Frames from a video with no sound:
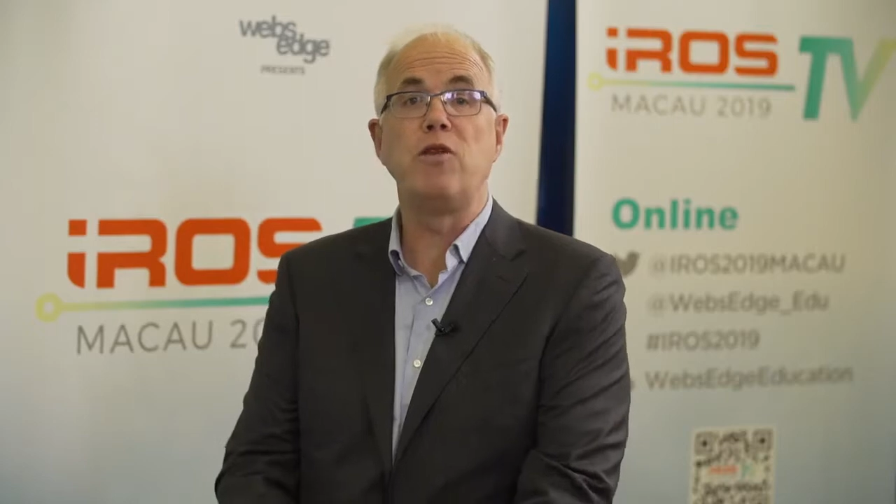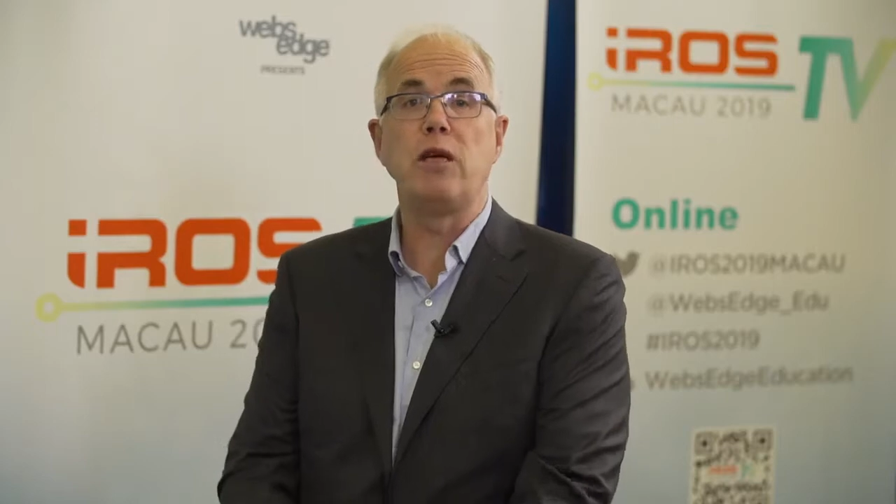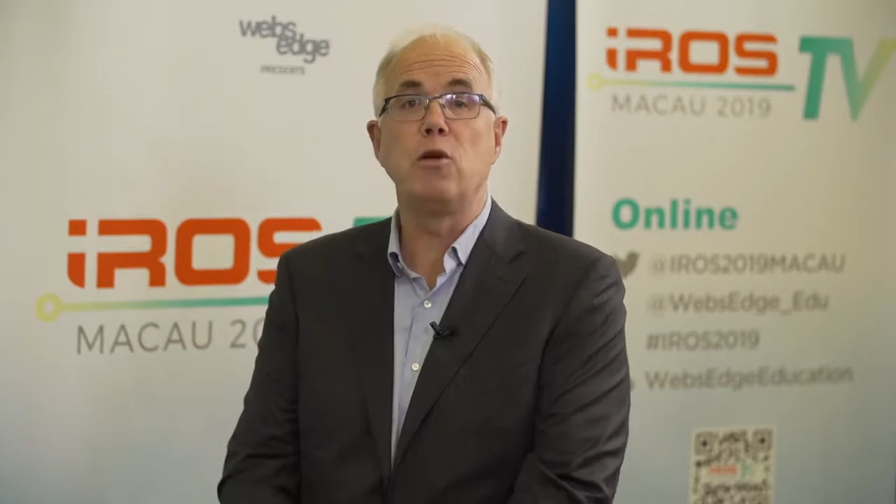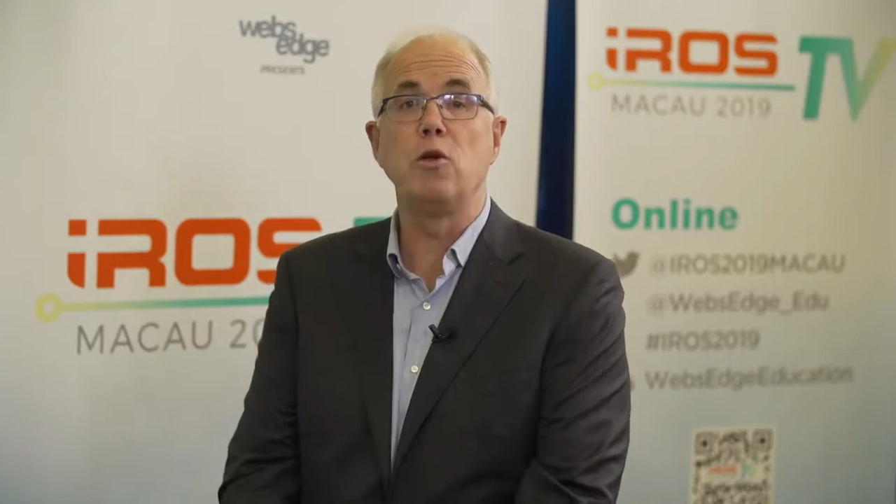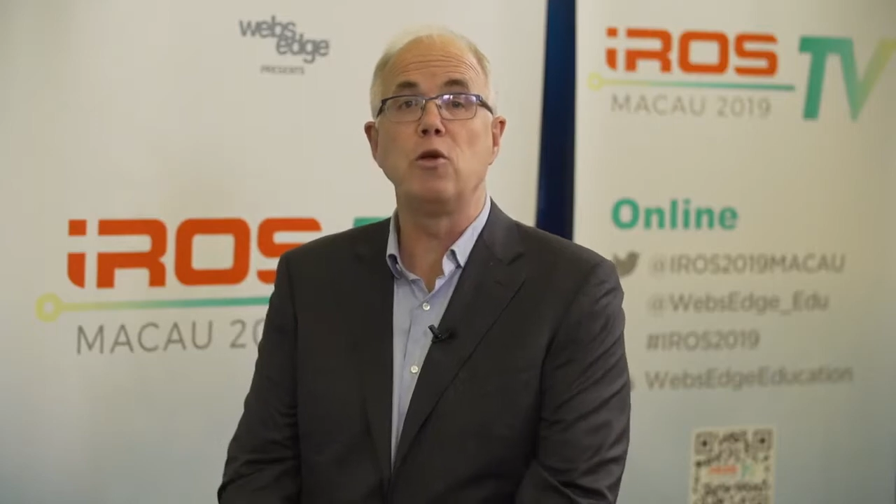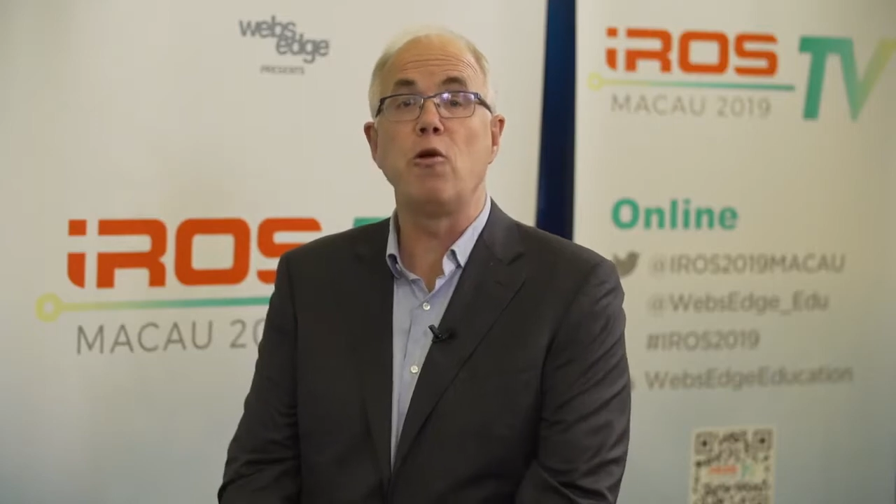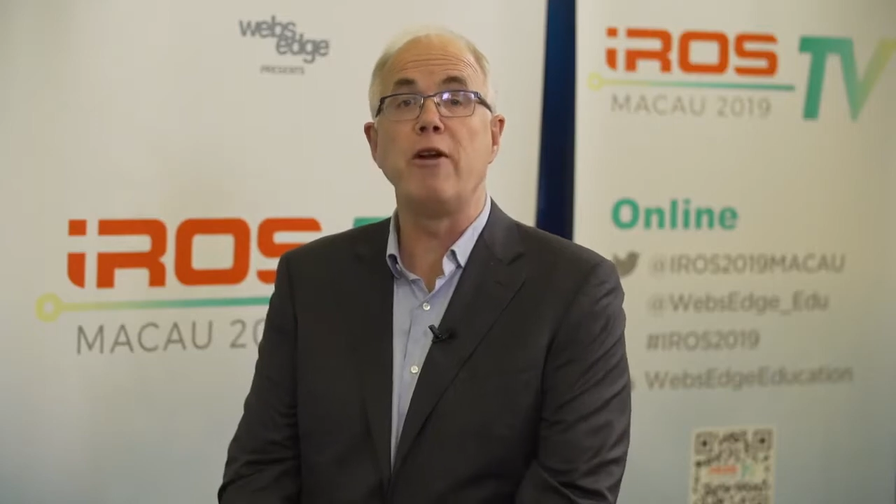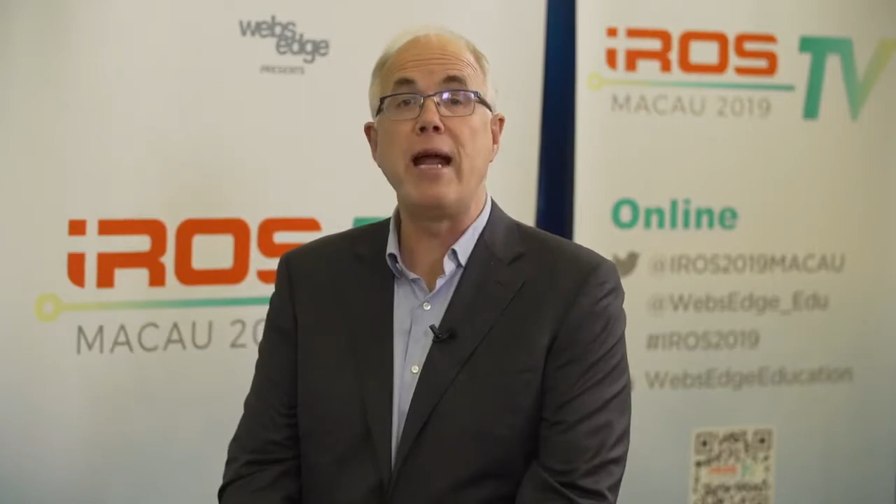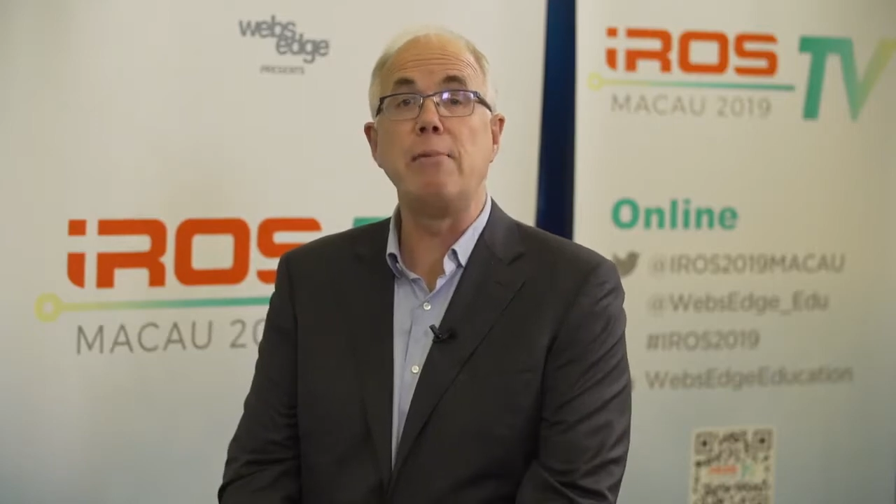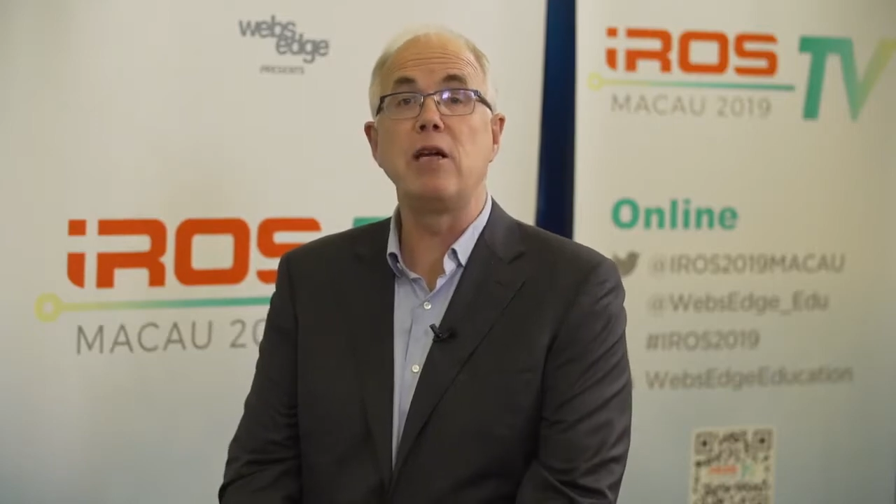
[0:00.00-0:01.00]
vehicles are
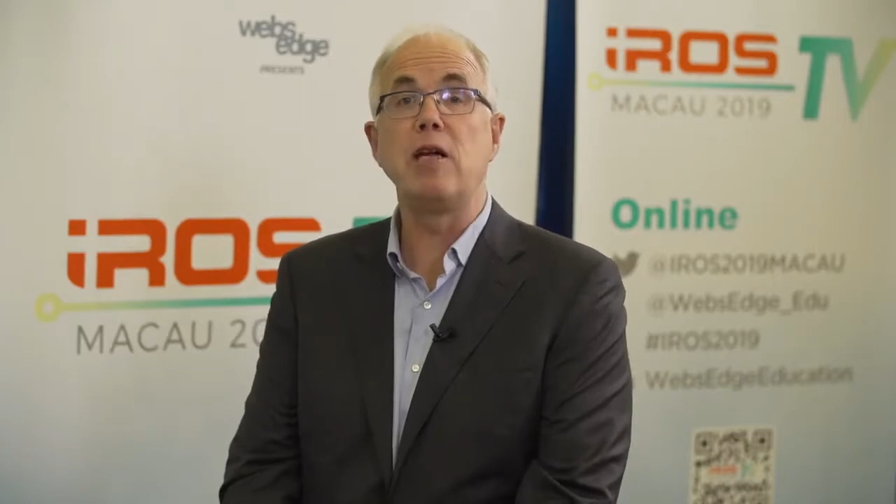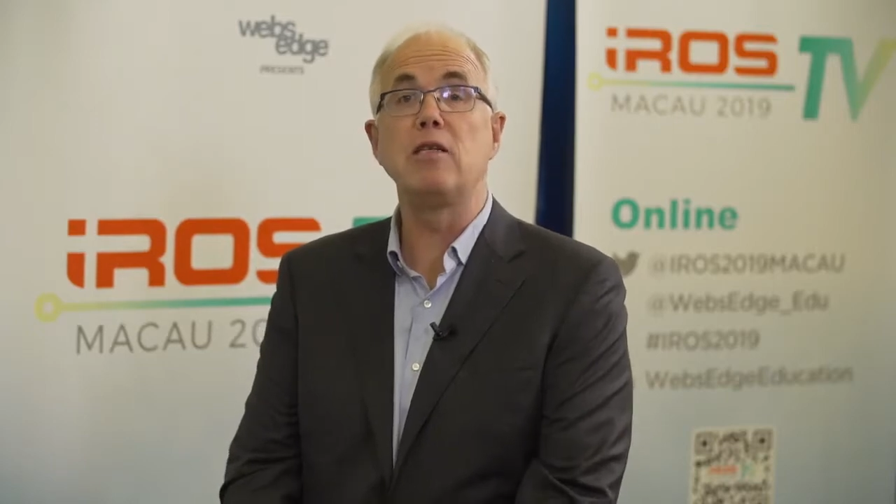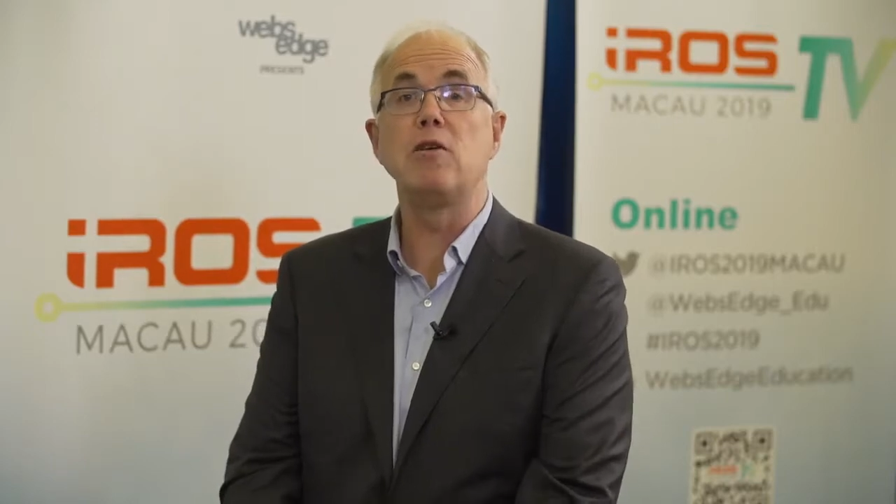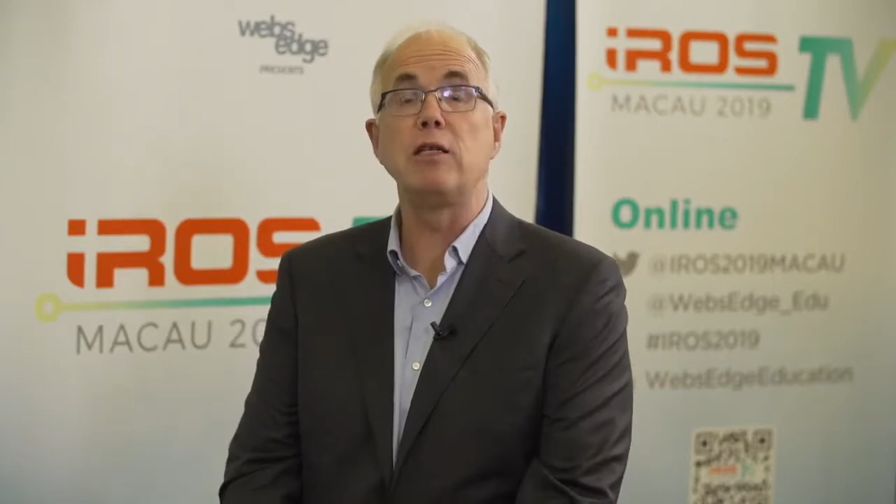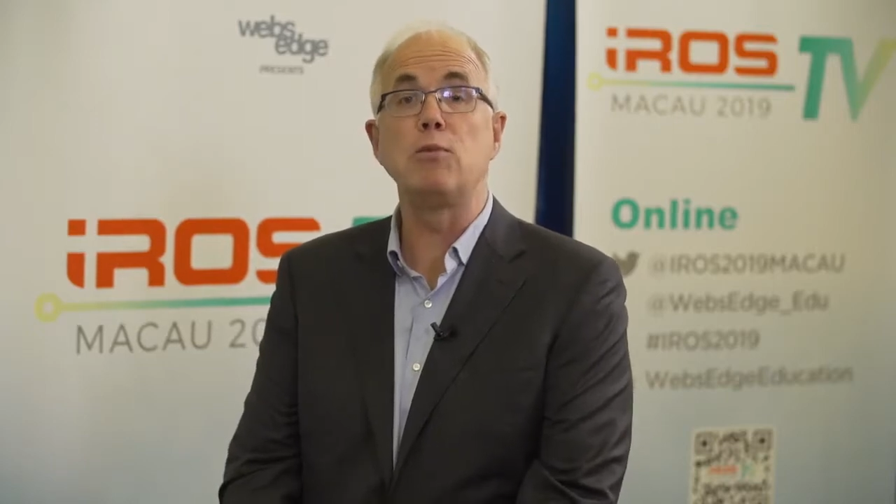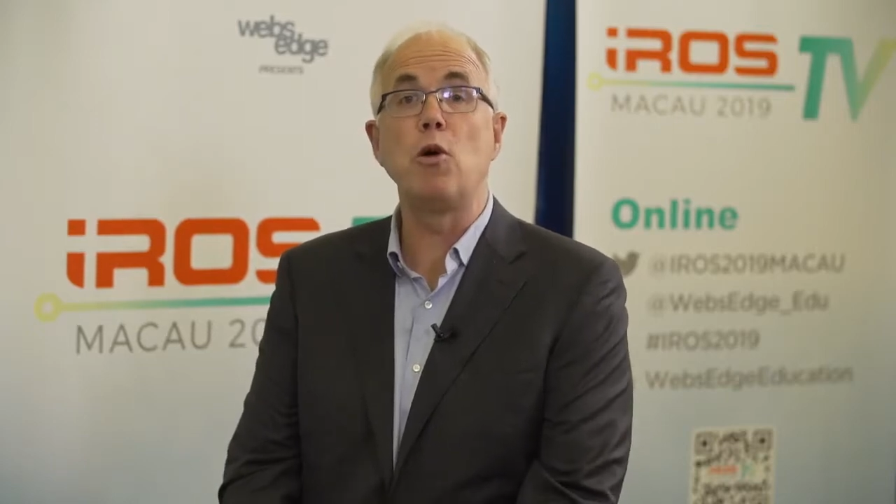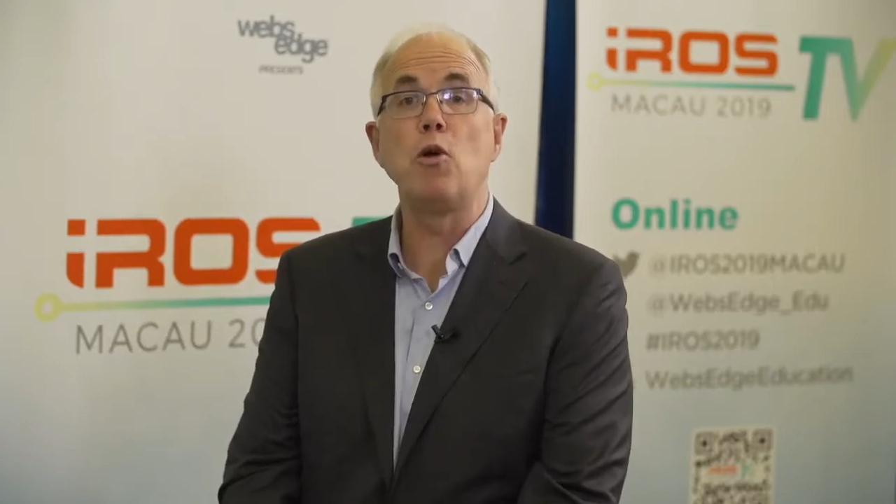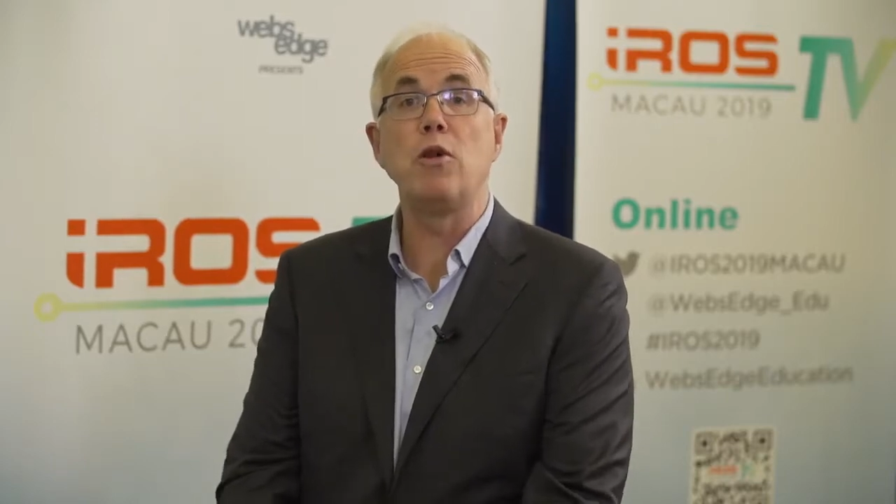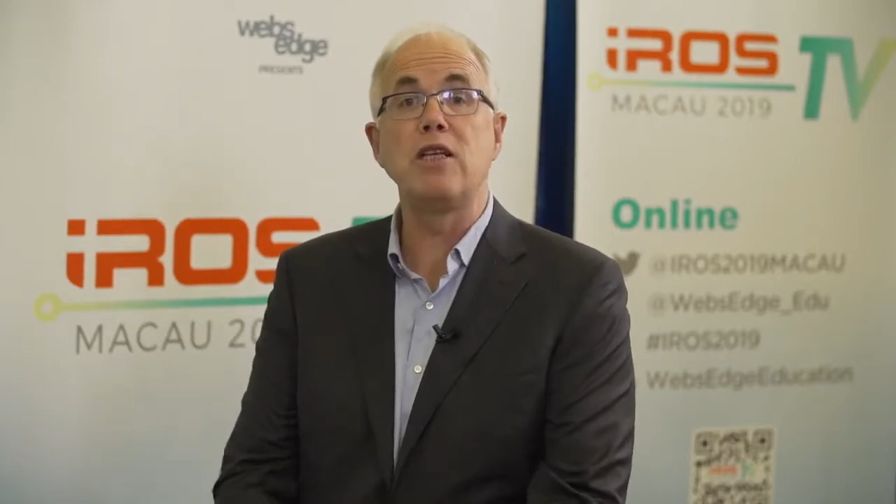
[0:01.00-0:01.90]
enabling us to explore the